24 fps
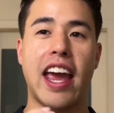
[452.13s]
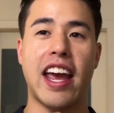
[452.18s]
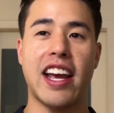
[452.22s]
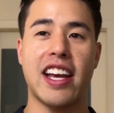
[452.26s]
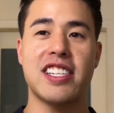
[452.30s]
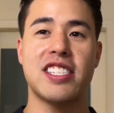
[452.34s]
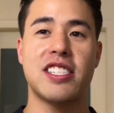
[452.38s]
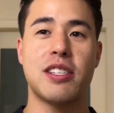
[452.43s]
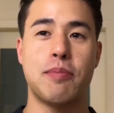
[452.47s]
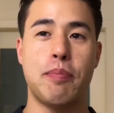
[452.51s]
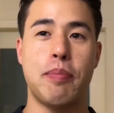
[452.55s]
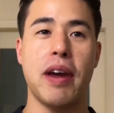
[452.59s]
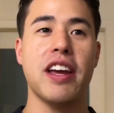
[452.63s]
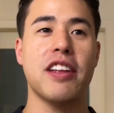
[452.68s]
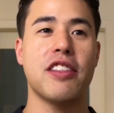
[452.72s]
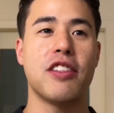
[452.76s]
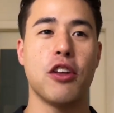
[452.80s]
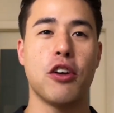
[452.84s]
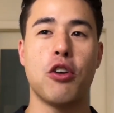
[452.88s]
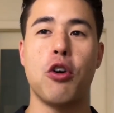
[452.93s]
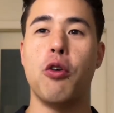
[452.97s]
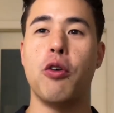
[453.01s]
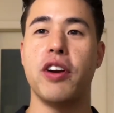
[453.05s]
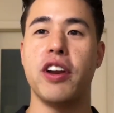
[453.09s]
expect
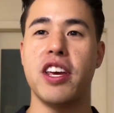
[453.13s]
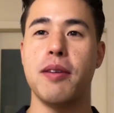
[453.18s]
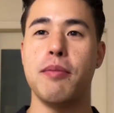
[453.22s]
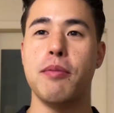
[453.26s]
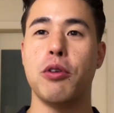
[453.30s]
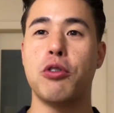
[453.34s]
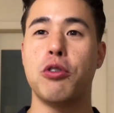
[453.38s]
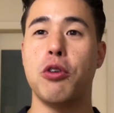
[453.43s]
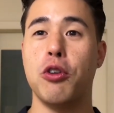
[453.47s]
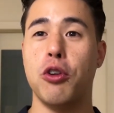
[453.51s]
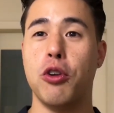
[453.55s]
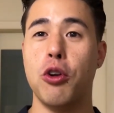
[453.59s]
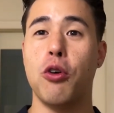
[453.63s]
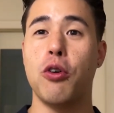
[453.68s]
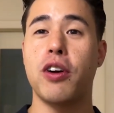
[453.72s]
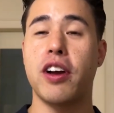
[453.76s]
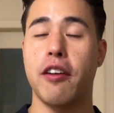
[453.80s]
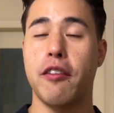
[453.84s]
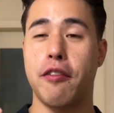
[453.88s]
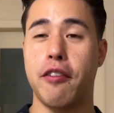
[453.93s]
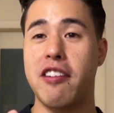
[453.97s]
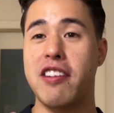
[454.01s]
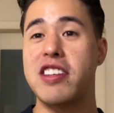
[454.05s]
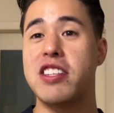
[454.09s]
the cold email to look
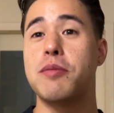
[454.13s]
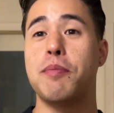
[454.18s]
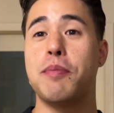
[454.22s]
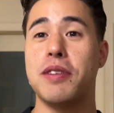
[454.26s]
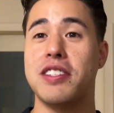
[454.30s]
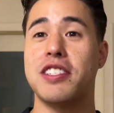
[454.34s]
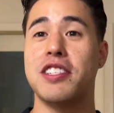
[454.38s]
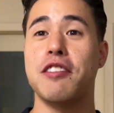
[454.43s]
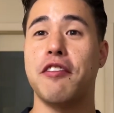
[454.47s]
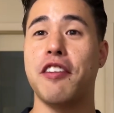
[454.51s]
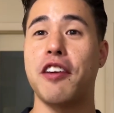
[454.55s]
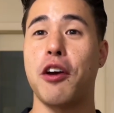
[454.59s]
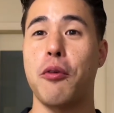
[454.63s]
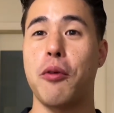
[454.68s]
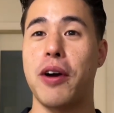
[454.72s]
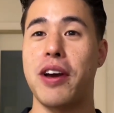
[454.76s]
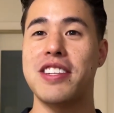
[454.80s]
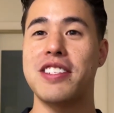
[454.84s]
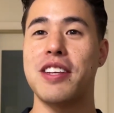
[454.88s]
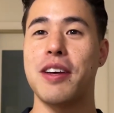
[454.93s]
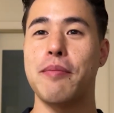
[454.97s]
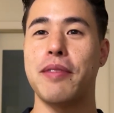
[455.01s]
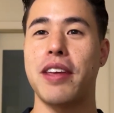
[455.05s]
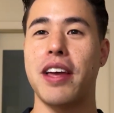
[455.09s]
a very specific way.
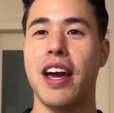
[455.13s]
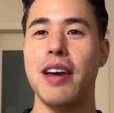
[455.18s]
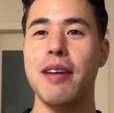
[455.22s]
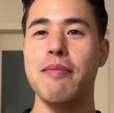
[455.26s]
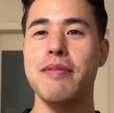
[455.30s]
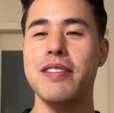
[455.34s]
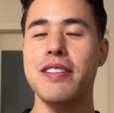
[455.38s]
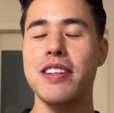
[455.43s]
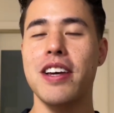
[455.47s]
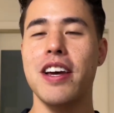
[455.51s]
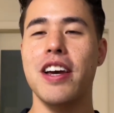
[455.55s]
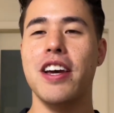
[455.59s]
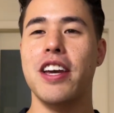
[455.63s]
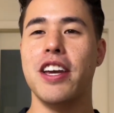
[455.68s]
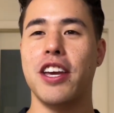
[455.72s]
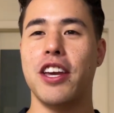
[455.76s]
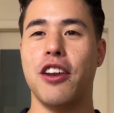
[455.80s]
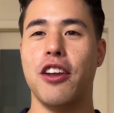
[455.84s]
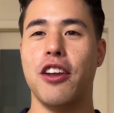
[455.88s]
Sometimes, you